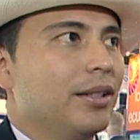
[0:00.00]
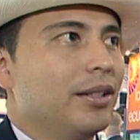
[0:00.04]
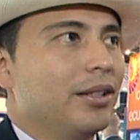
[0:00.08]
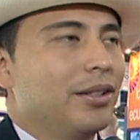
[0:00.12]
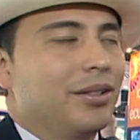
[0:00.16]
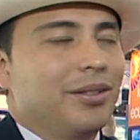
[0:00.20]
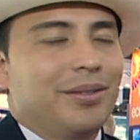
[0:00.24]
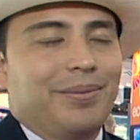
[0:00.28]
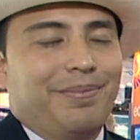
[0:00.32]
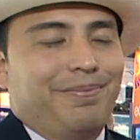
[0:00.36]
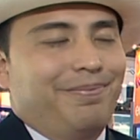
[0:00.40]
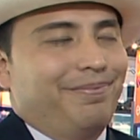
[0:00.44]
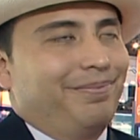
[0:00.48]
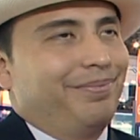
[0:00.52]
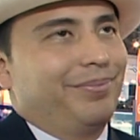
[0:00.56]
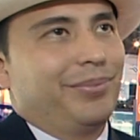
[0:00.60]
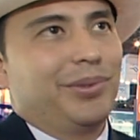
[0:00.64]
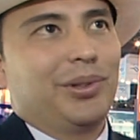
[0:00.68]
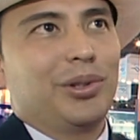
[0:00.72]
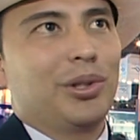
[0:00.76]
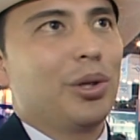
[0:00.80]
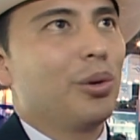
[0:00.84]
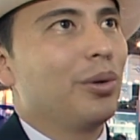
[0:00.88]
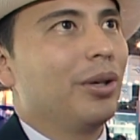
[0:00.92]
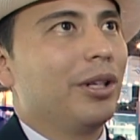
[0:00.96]
it's
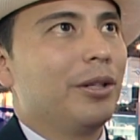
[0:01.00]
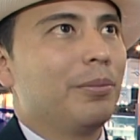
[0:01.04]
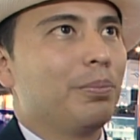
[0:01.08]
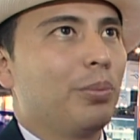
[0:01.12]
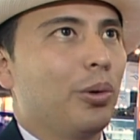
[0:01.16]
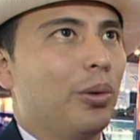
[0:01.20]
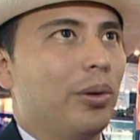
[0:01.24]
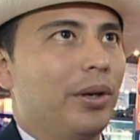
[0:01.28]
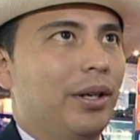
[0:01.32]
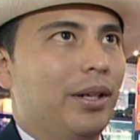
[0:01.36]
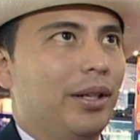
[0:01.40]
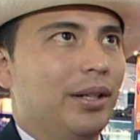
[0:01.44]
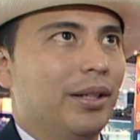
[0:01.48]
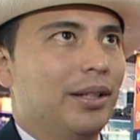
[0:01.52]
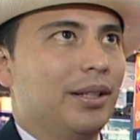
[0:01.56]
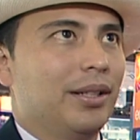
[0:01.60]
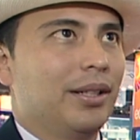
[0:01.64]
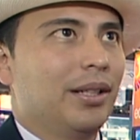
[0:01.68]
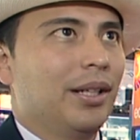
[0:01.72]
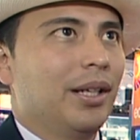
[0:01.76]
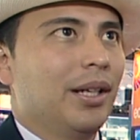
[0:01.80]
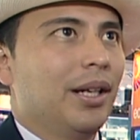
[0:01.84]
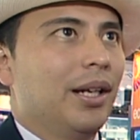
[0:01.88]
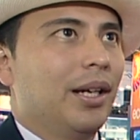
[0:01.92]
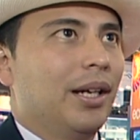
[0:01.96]
totally important.
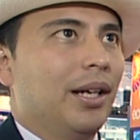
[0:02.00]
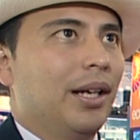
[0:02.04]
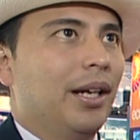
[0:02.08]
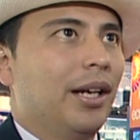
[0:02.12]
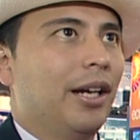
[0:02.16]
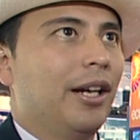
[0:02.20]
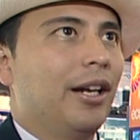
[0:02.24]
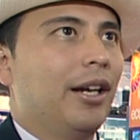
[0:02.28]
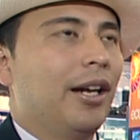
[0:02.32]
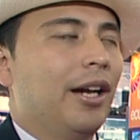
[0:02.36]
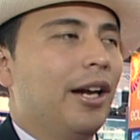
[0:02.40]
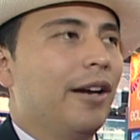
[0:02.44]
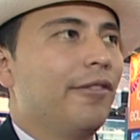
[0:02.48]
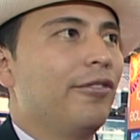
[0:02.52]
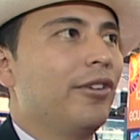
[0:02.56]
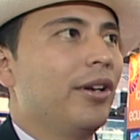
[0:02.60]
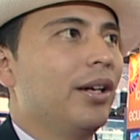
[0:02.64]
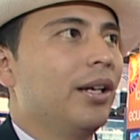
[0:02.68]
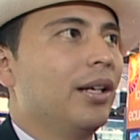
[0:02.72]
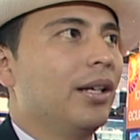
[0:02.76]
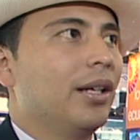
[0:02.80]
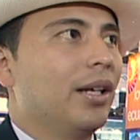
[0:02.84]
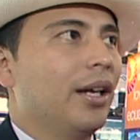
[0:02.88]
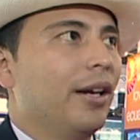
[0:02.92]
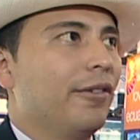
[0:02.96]

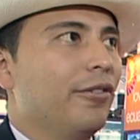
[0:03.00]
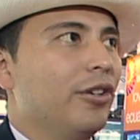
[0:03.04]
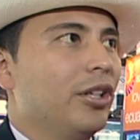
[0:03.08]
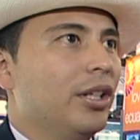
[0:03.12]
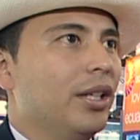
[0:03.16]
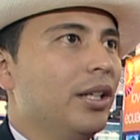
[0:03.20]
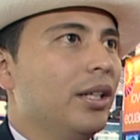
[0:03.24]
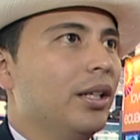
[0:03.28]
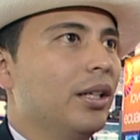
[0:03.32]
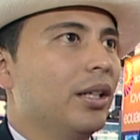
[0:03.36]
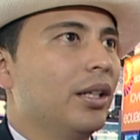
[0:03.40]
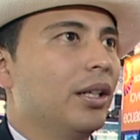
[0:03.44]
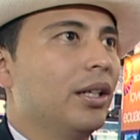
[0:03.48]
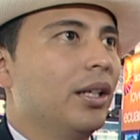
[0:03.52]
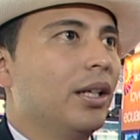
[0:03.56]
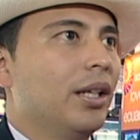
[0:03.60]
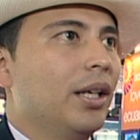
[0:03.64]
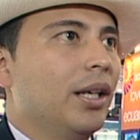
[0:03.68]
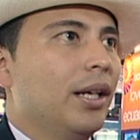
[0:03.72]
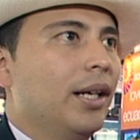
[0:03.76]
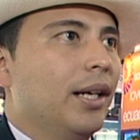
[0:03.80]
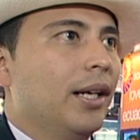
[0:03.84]
every every year,